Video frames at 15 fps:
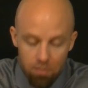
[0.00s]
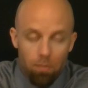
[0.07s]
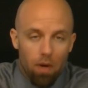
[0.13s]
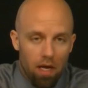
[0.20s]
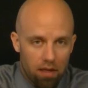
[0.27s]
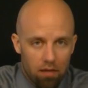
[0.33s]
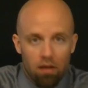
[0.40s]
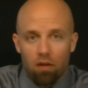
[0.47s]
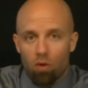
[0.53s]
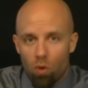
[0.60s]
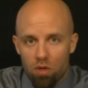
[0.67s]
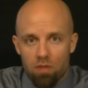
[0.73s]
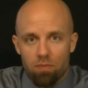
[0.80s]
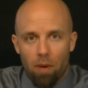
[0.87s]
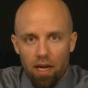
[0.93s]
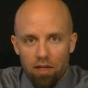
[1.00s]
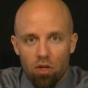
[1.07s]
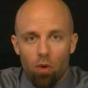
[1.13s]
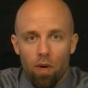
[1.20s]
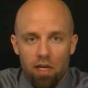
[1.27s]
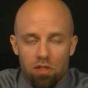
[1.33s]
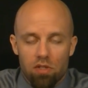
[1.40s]
But, of course, by
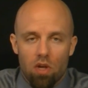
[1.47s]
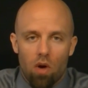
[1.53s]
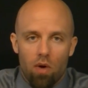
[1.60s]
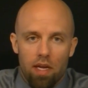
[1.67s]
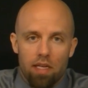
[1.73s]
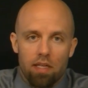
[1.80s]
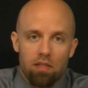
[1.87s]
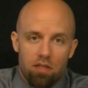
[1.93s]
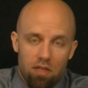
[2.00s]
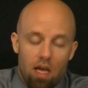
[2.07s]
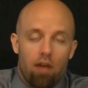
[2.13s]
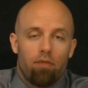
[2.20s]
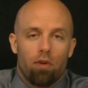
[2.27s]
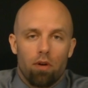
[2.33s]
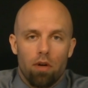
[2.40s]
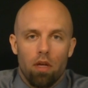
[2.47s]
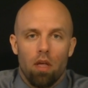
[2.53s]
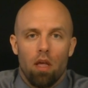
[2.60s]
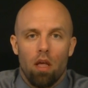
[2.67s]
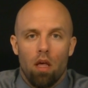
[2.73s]
doing so, he discovered